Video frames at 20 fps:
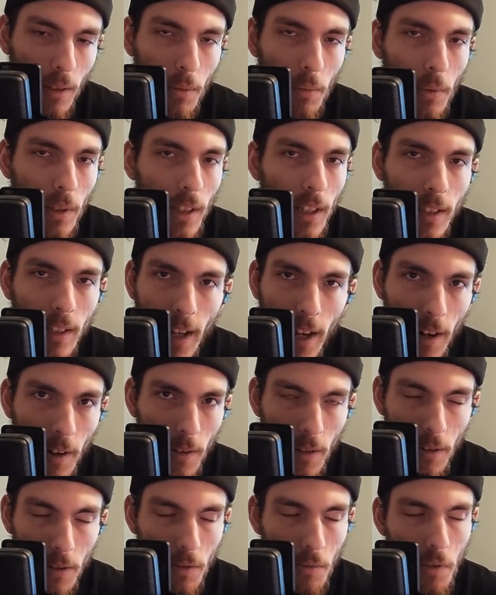with the
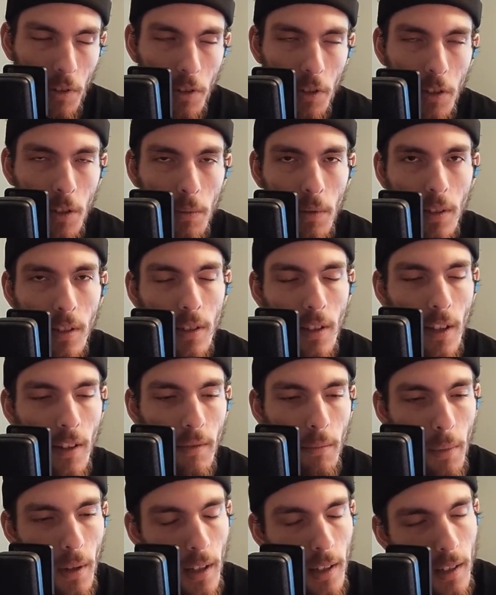characters and relationships and stuff.
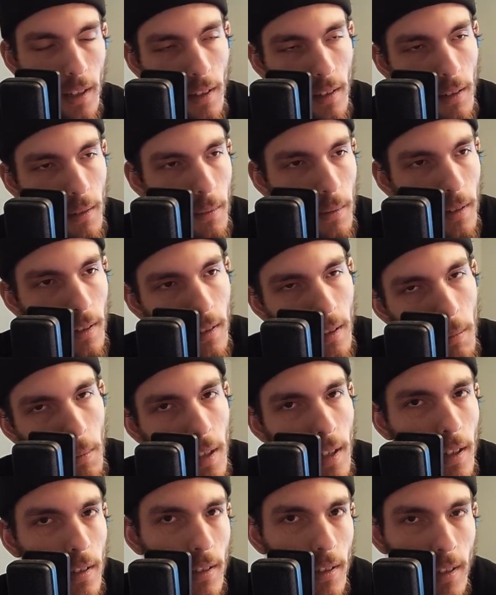But you know, it'd be, it'd be
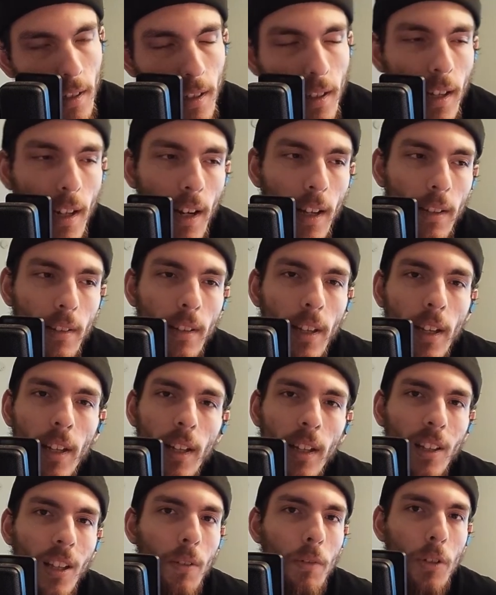nice to see again. I
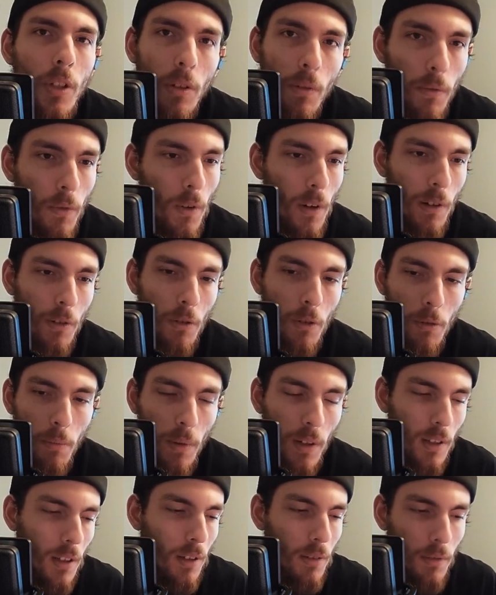love a good friend group.
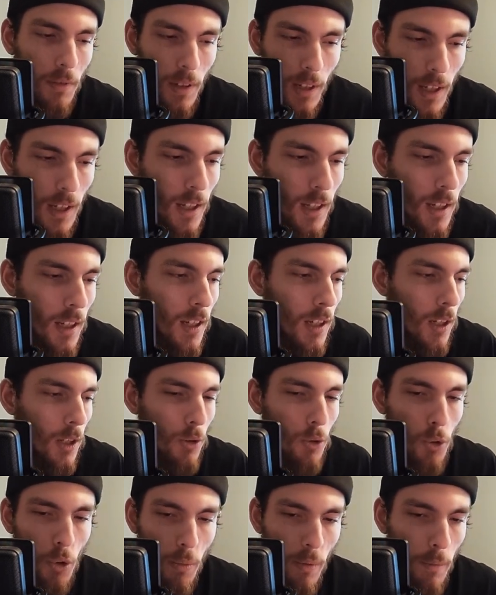I love a
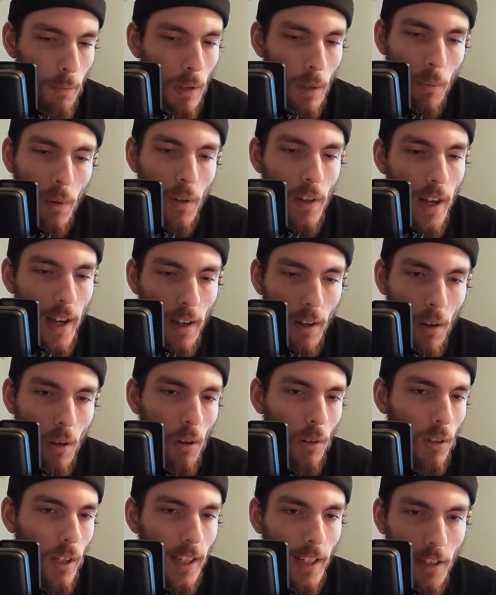group of people that
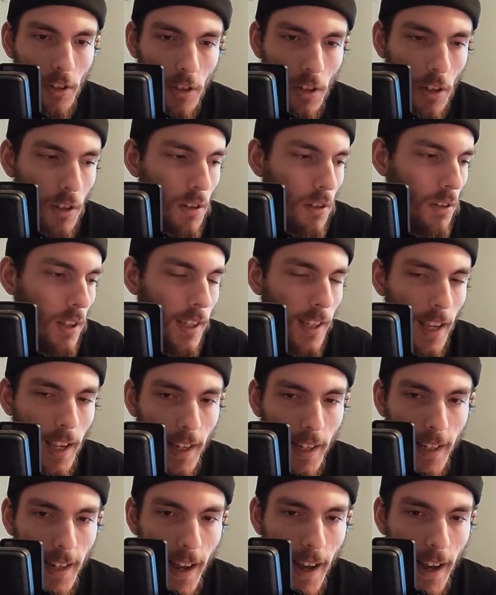all like each other, like hanging